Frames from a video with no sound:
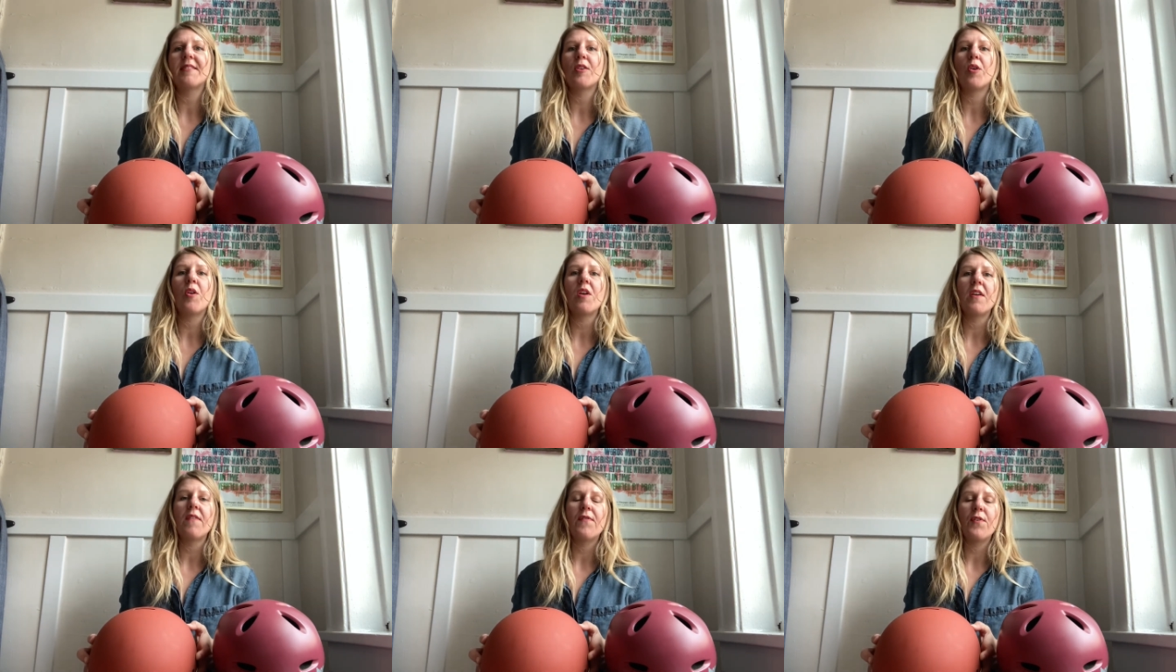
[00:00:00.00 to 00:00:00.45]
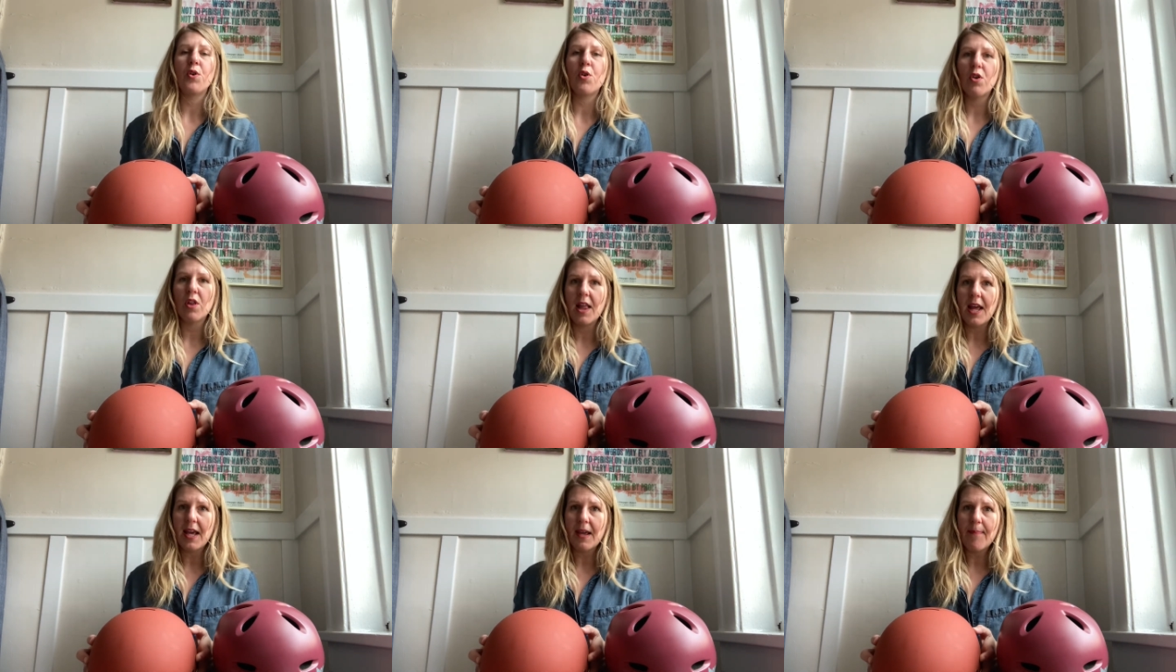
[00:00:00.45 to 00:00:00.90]
So if
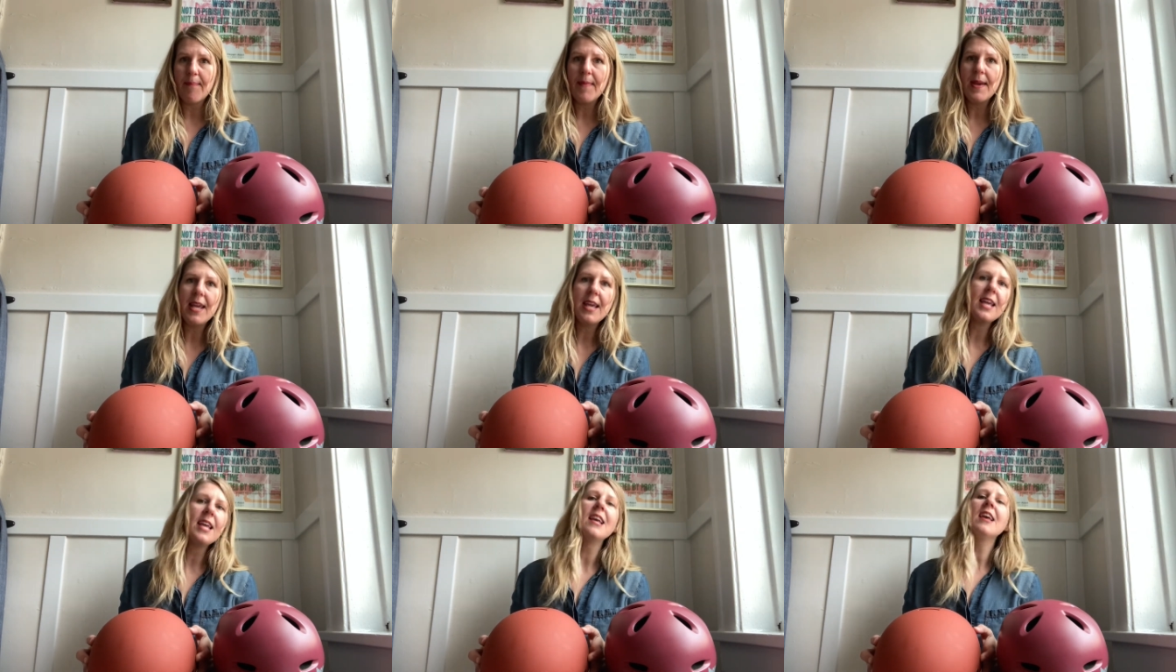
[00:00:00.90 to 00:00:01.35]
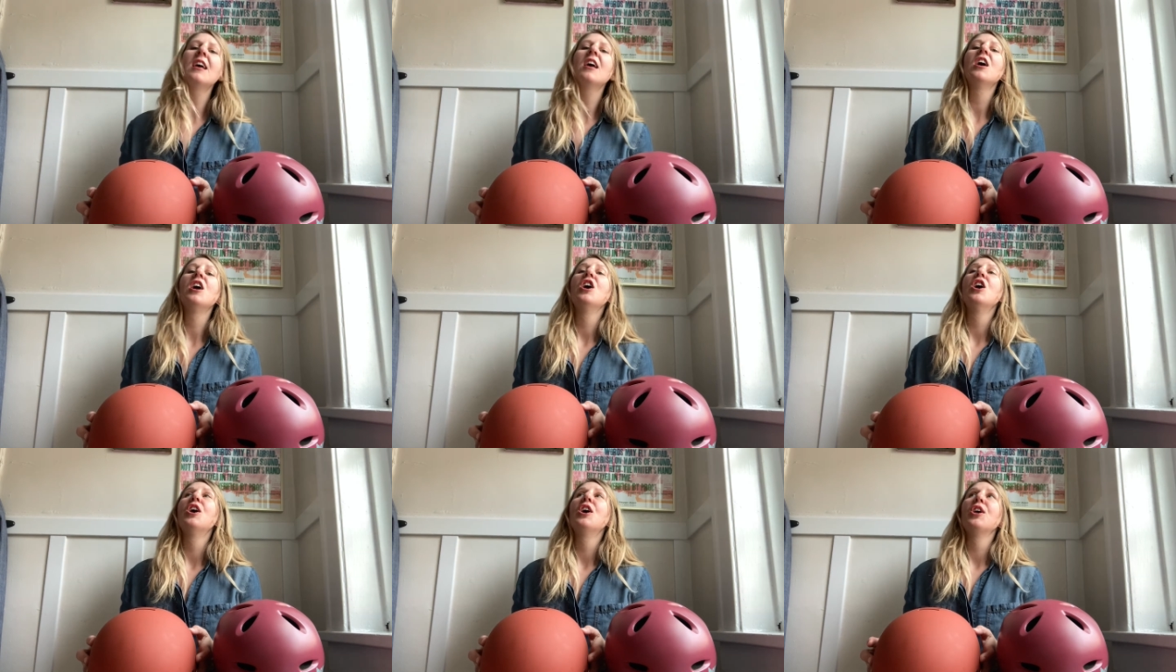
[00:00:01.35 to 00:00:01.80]
you're like me,
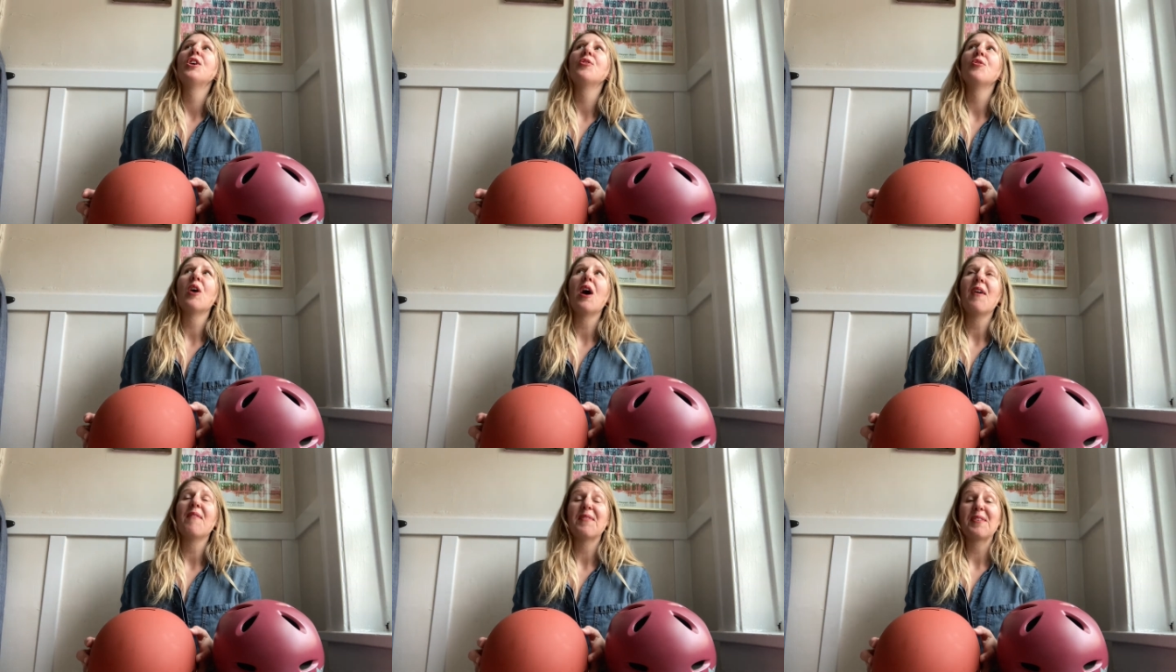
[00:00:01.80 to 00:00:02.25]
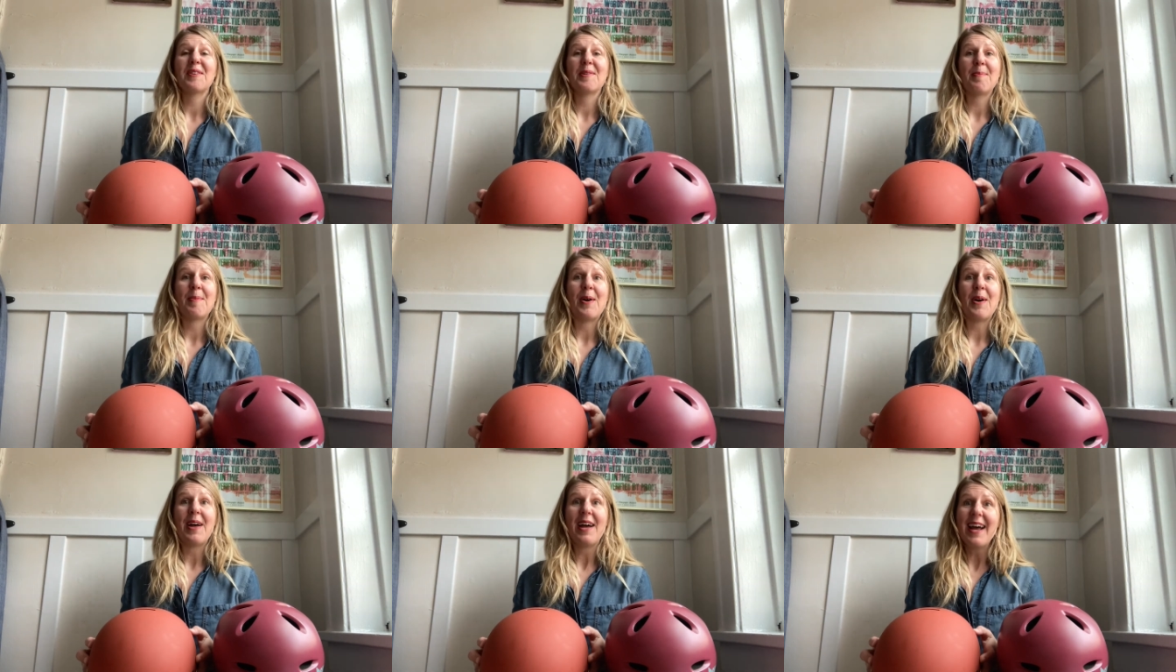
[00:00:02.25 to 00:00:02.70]
you have a
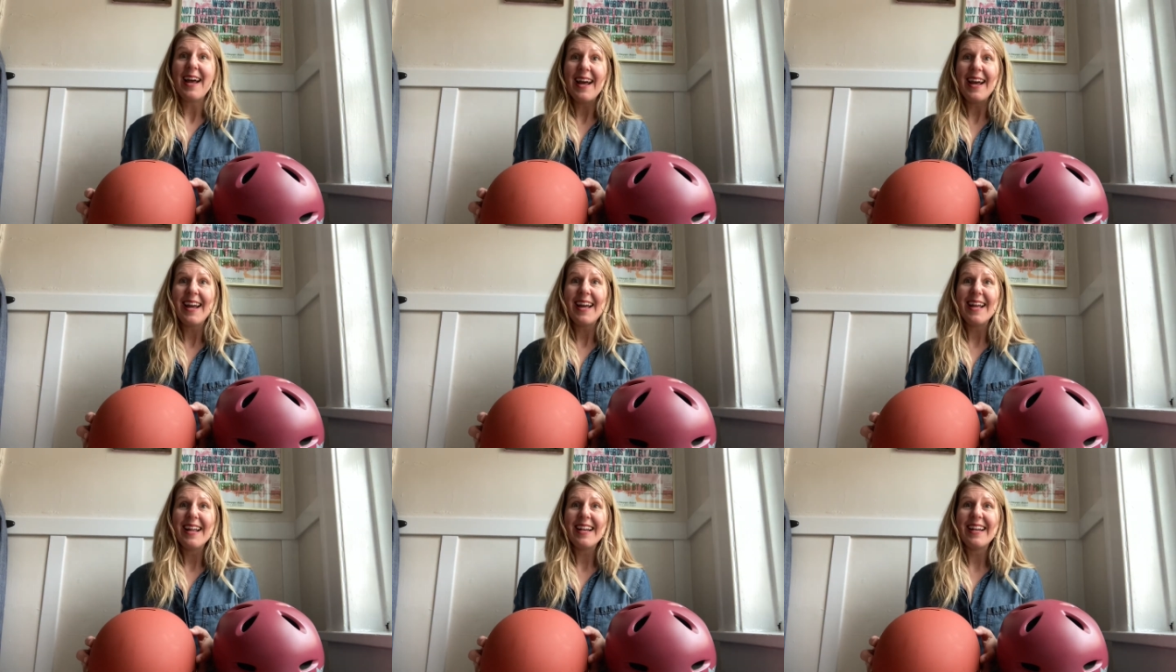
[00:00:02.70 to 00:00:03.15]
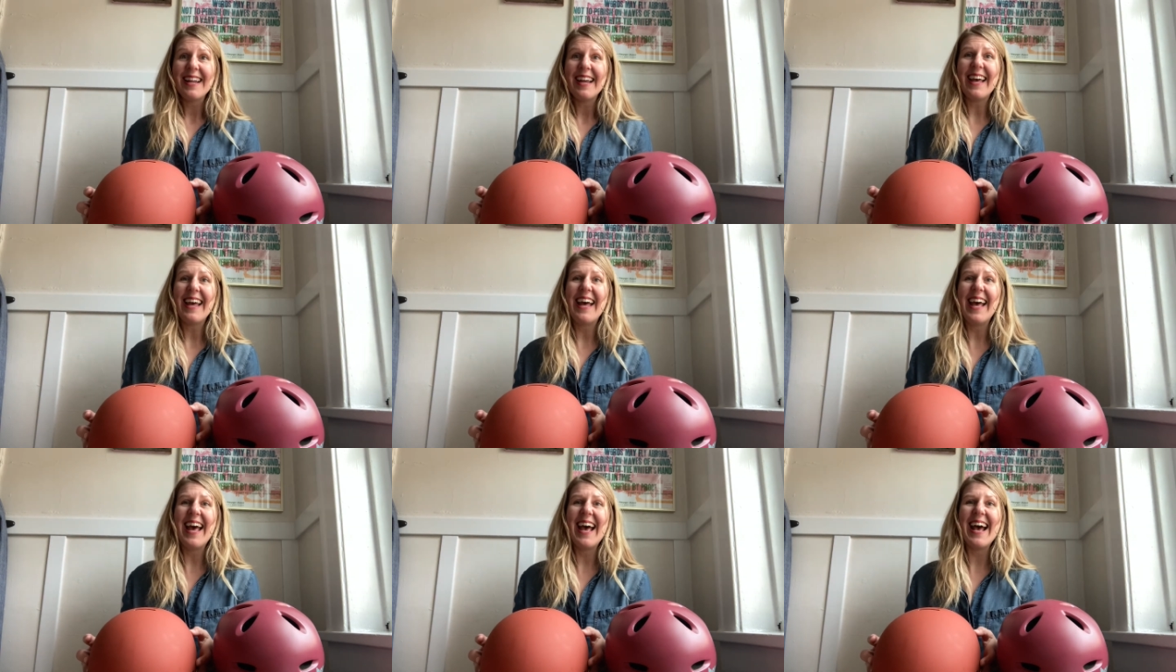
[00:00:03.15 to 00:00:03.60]
small head
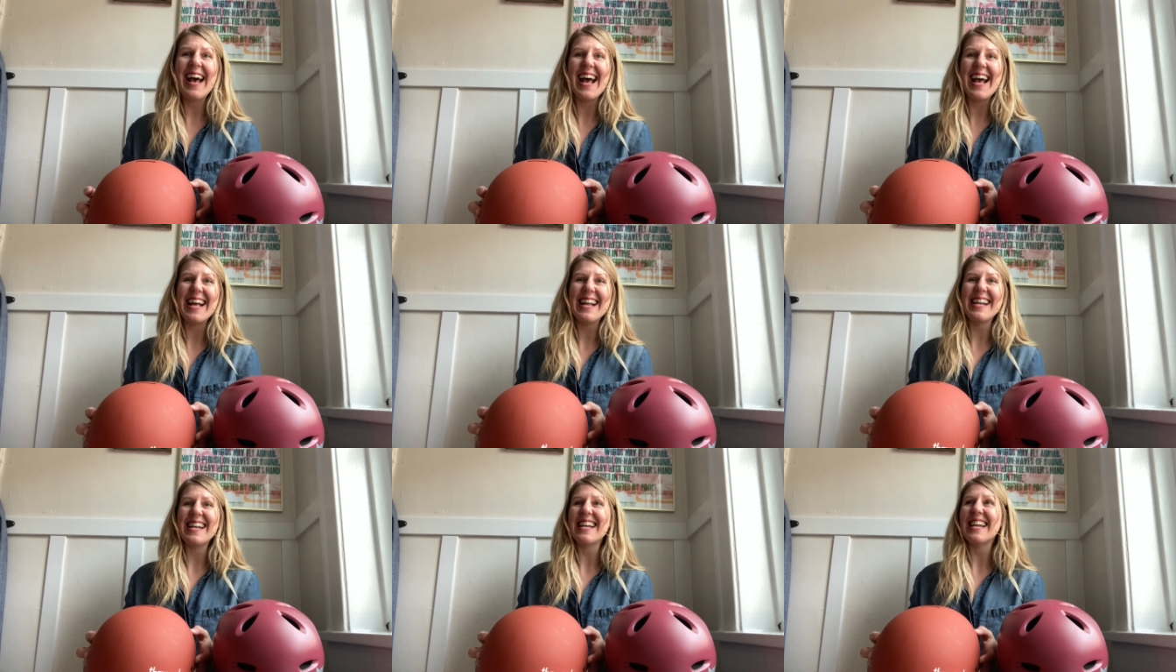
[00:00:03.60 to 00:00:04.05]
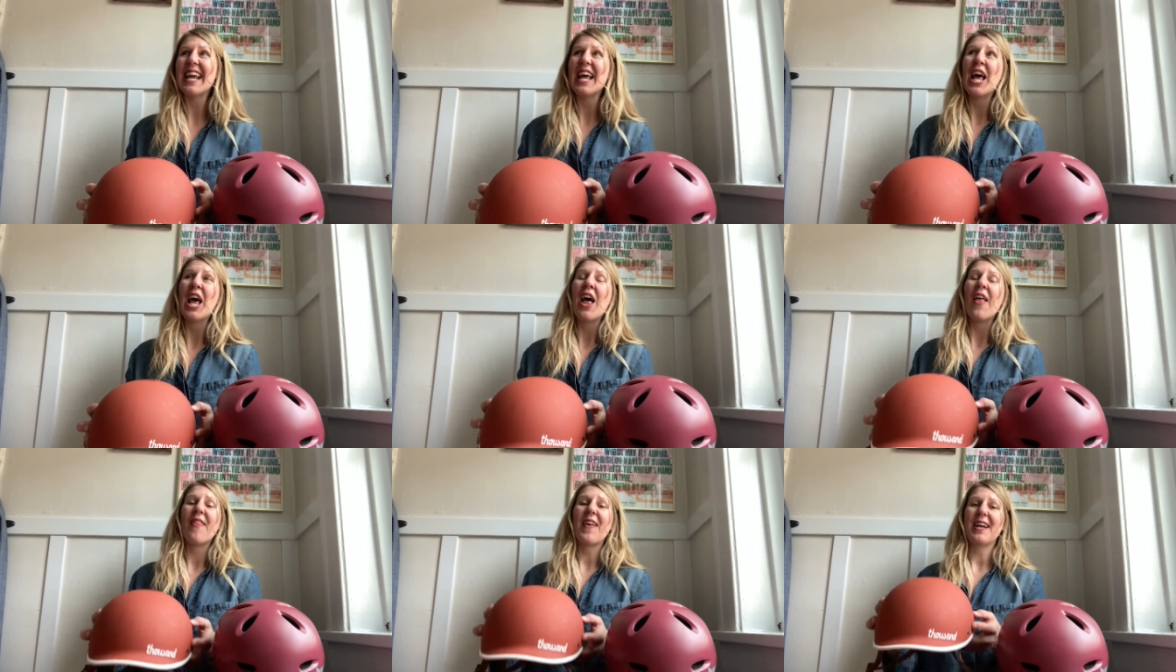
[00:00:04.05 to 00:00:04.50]
and
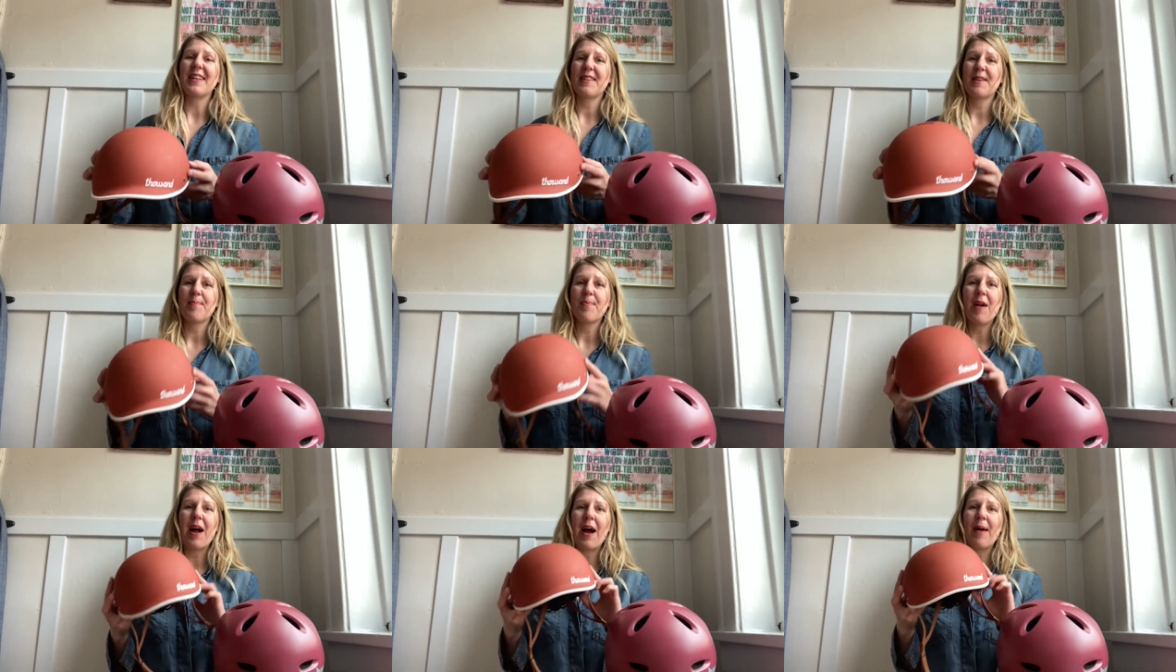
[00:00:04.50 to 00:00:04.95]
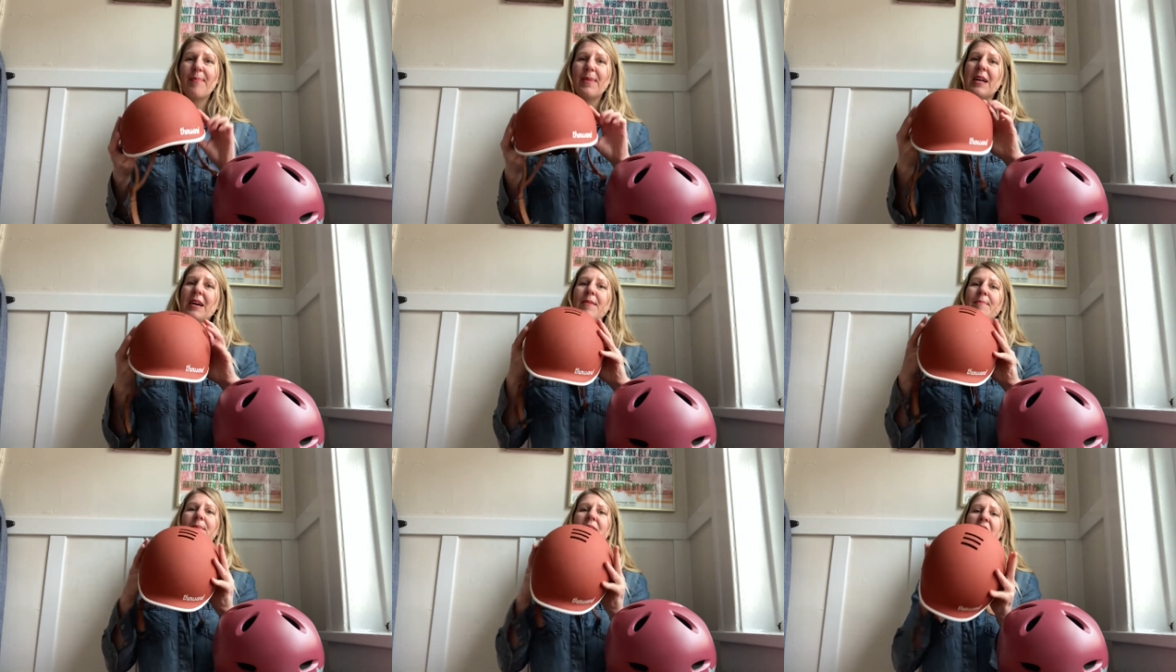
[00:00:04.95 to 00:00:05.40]
that's a
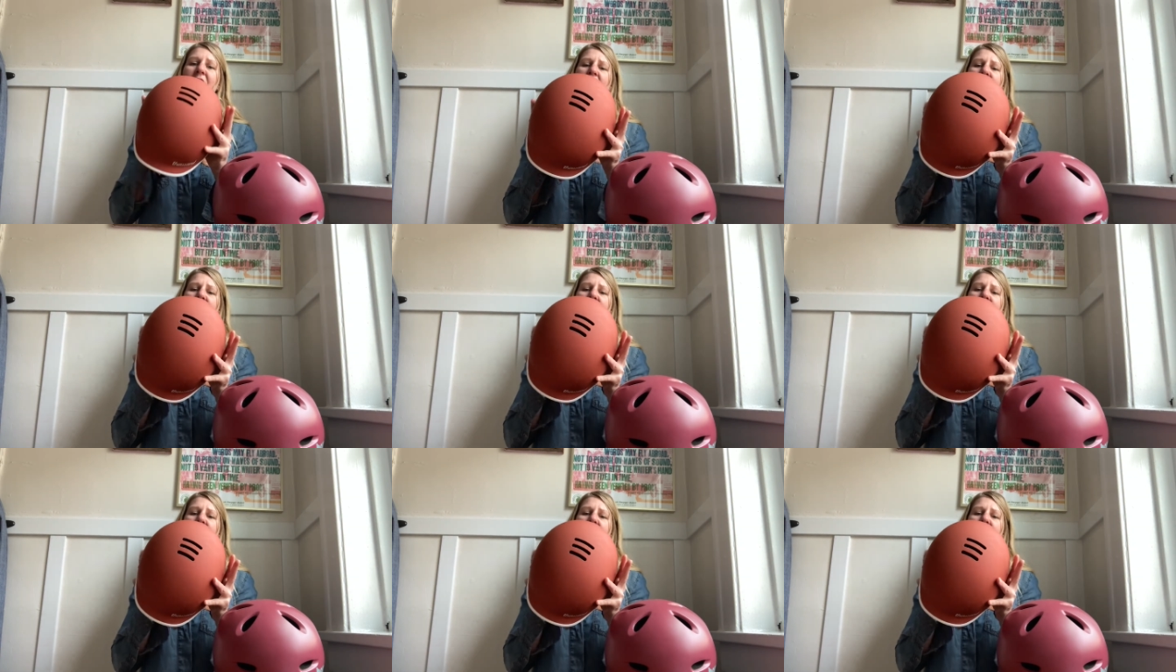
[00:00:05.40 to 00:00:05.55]
problem,